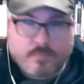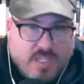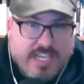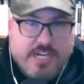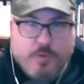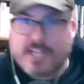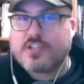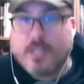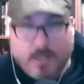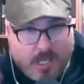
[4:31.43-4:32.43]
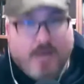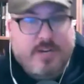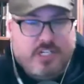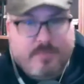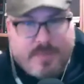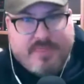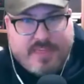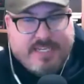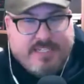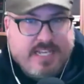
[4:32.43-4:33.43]
in which a bunch of bad
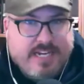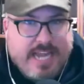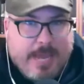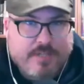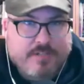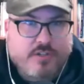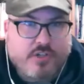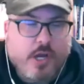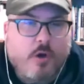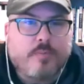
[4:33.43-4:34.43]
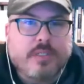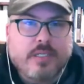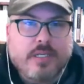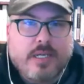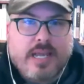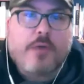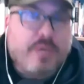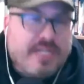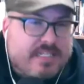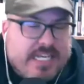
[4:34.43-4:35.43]
things then happen to Job, and
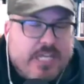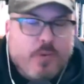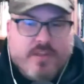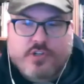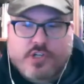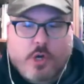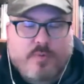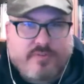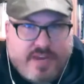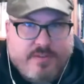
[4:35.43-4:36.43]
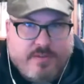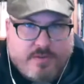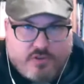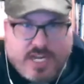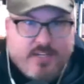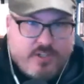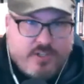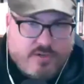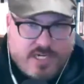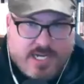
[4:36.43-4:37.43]
we see whether Job's faith changes
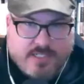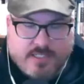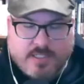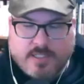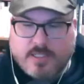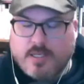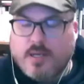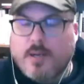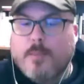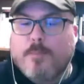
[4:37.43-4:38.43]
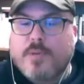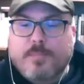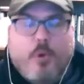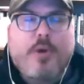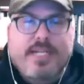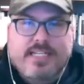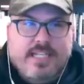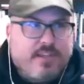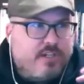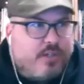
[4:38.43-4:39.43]
or not. But the point is
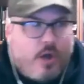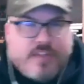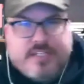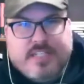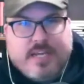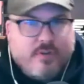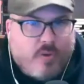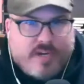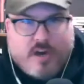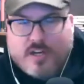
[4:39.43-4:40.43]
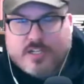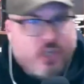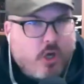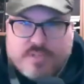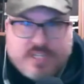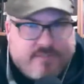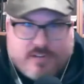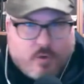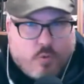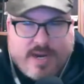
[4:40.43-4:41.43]
that there's all this stuff going on. Job's never
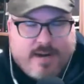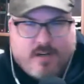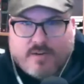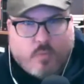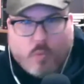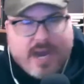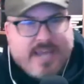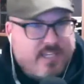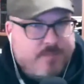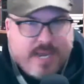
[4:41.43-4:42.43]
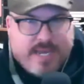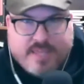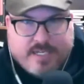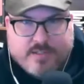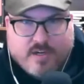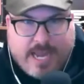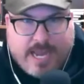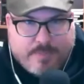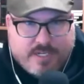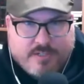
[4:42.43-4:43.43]
aware of why these bad things are
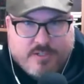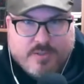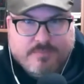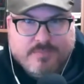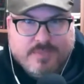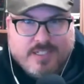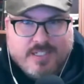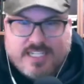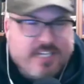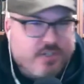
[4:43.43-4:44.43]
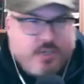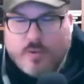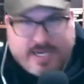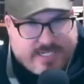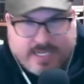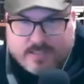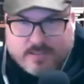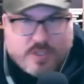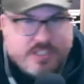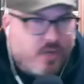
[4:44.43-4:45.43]
happening to him. He has no idea
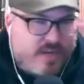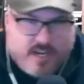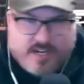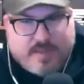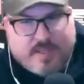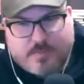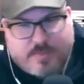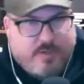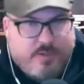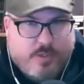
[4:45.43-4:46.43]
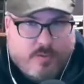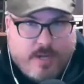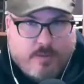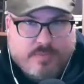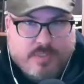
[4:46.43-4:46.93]
what's going on in this spiritual realm.